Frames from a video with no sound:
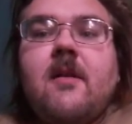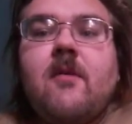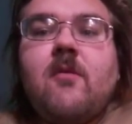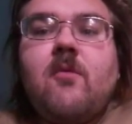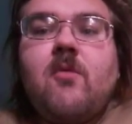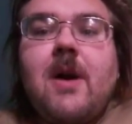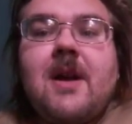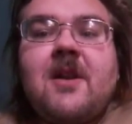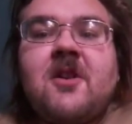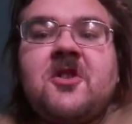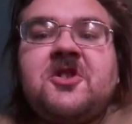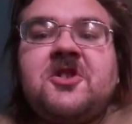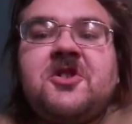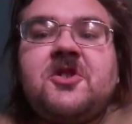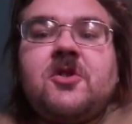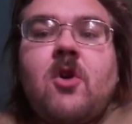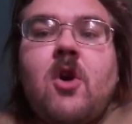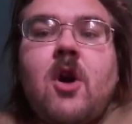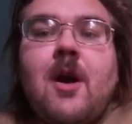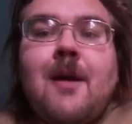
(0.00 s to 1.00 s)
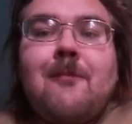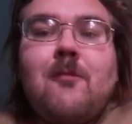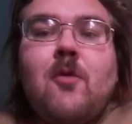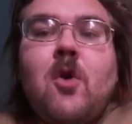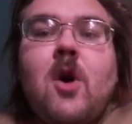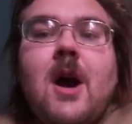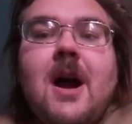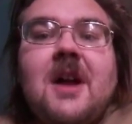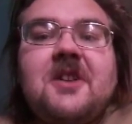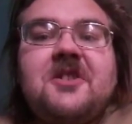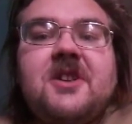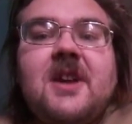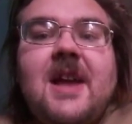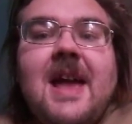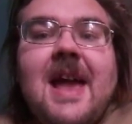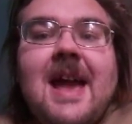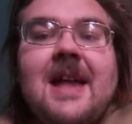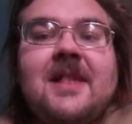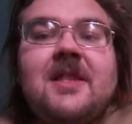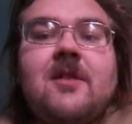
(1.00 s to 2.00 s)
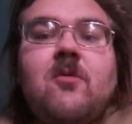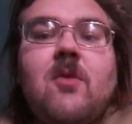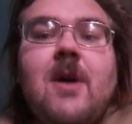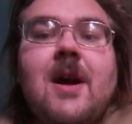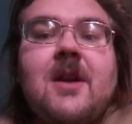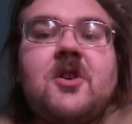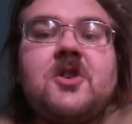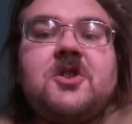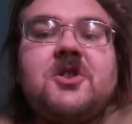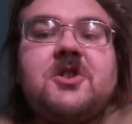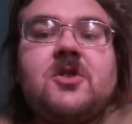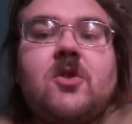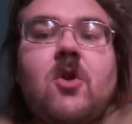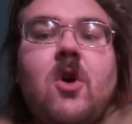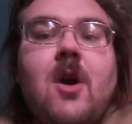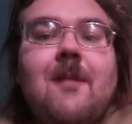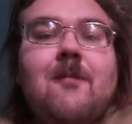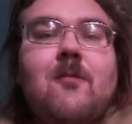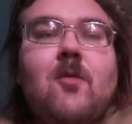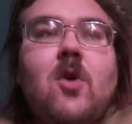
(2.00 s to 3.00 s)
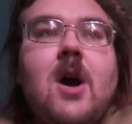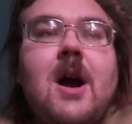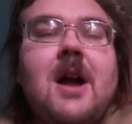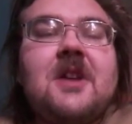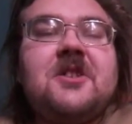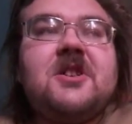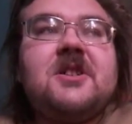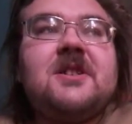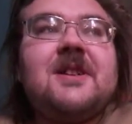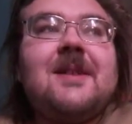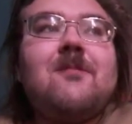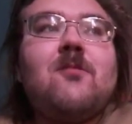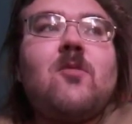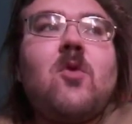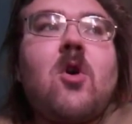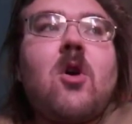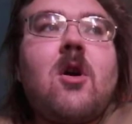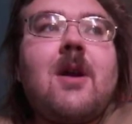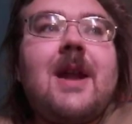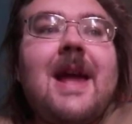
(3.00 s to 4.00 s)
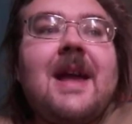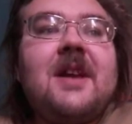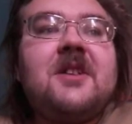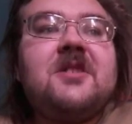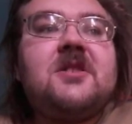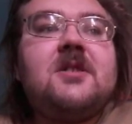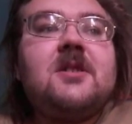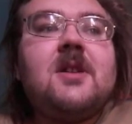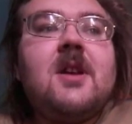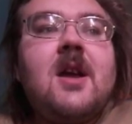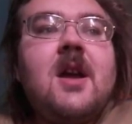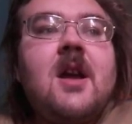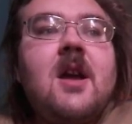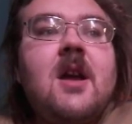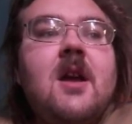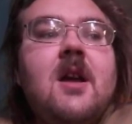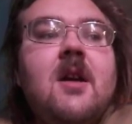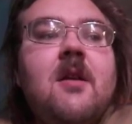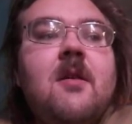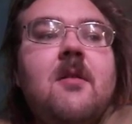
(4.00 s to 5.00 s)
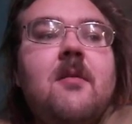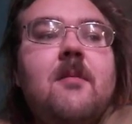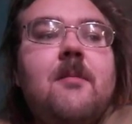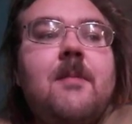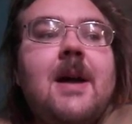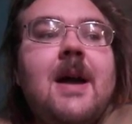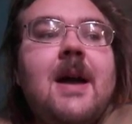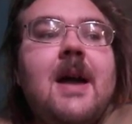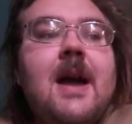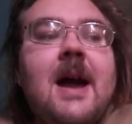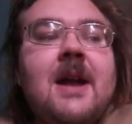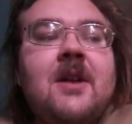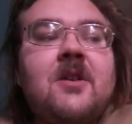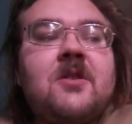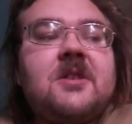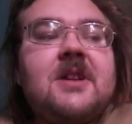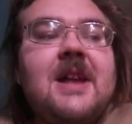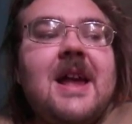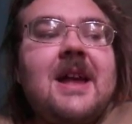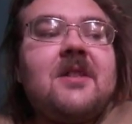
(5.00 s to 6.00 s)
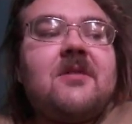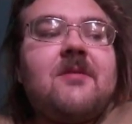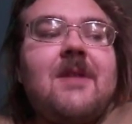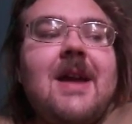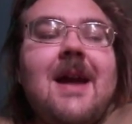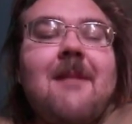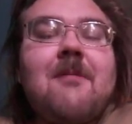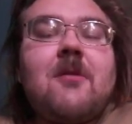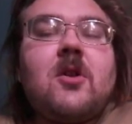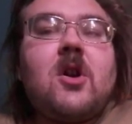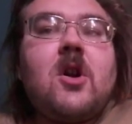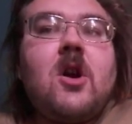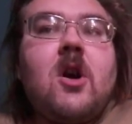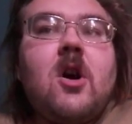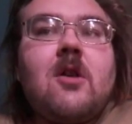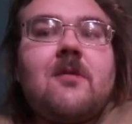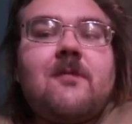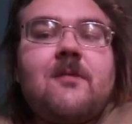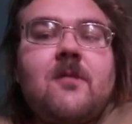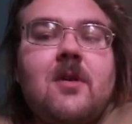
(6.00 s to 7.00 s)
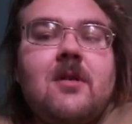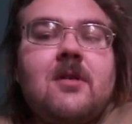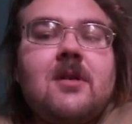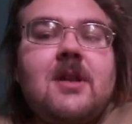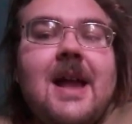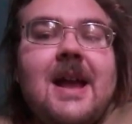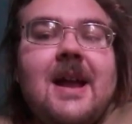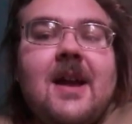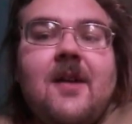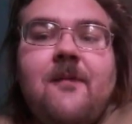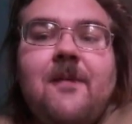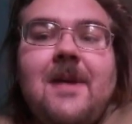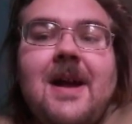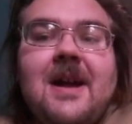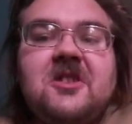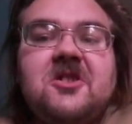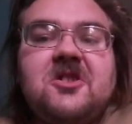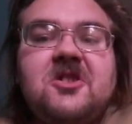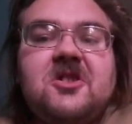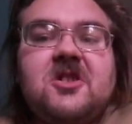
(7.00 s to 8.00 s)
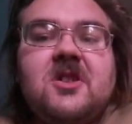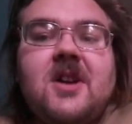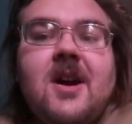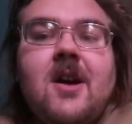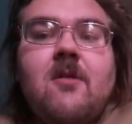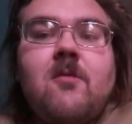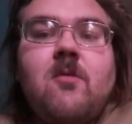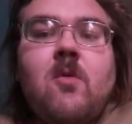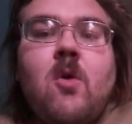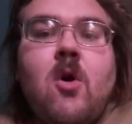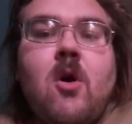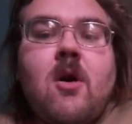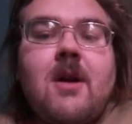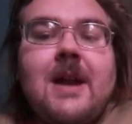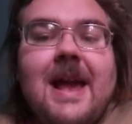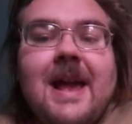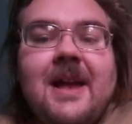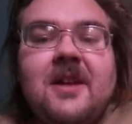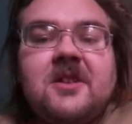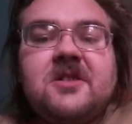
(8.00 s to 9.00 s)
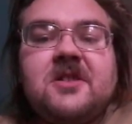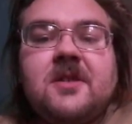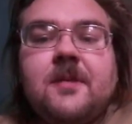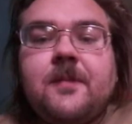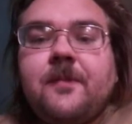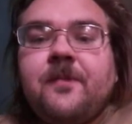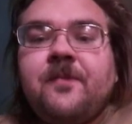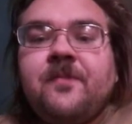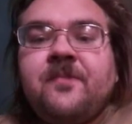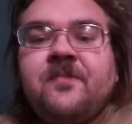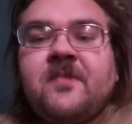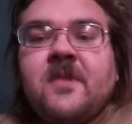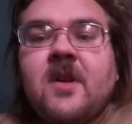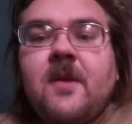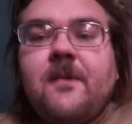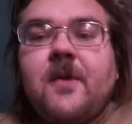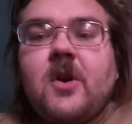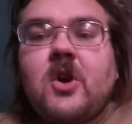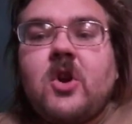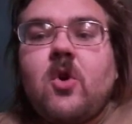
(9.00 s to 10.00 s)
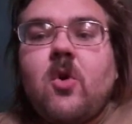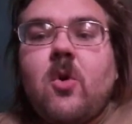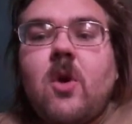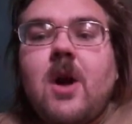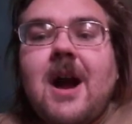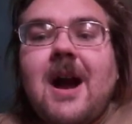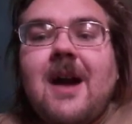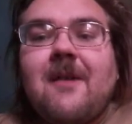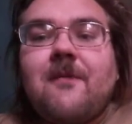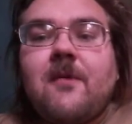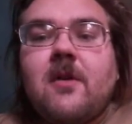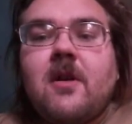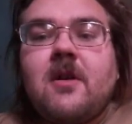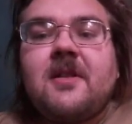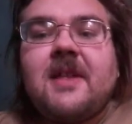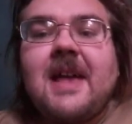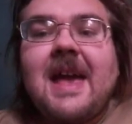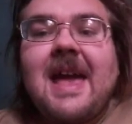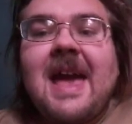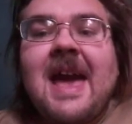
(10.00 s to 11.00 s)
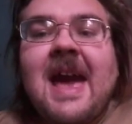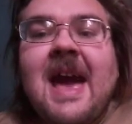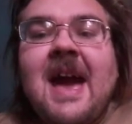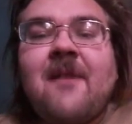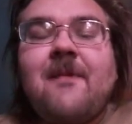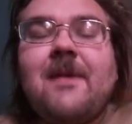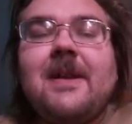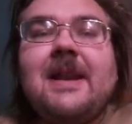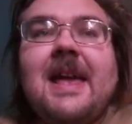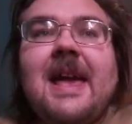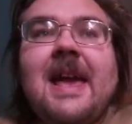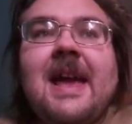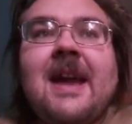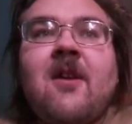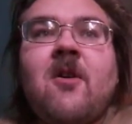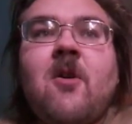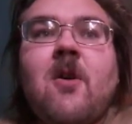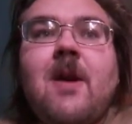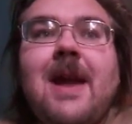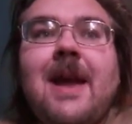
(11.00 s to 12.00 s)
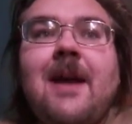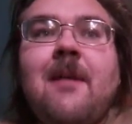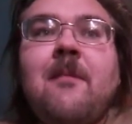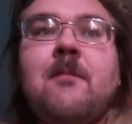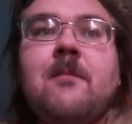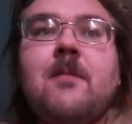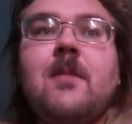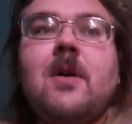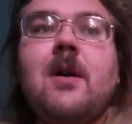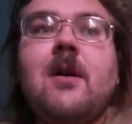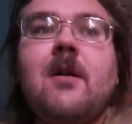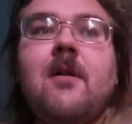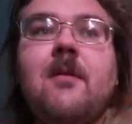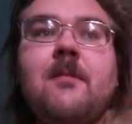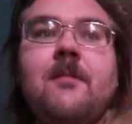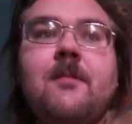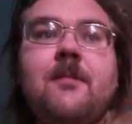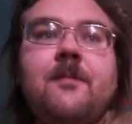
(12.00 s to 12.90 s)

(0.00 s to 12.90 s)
winter storm watch, and the winter storm watches and warnings. But I don't think we ever called for lake effect snow warnings for Crawford. They have an Erie. Oh,